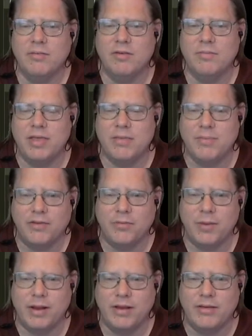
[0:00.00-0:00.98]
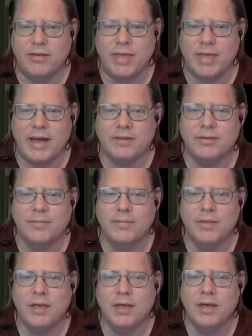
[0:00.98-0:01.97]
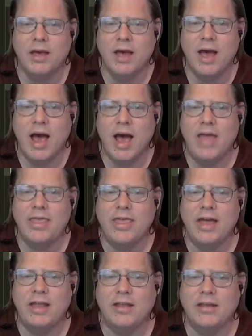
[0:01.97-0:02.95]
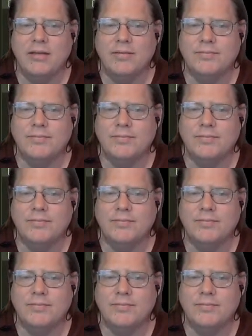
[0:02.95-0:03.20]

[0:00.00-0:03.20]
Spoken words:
to be the best way to do that. And then